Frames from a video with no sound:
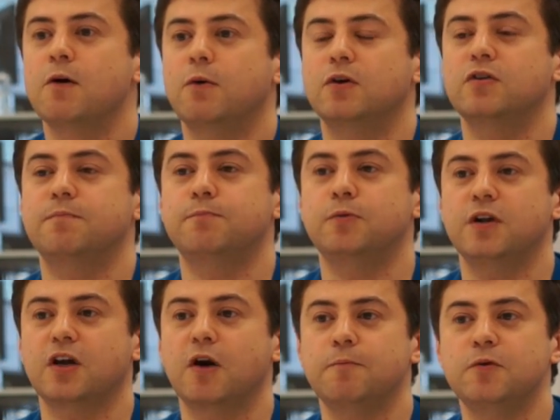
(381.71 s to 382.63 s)
When you're
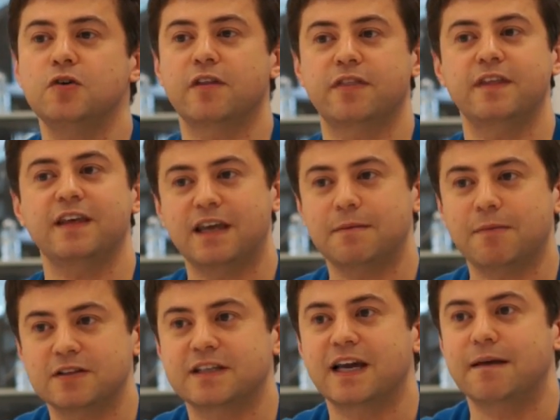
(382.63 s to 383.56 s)
putting computer thinking
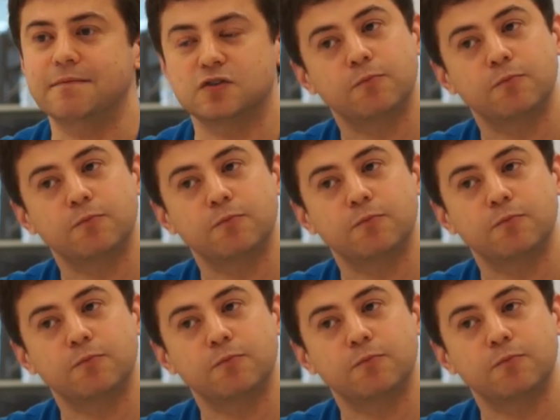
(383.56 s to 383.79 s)
about games.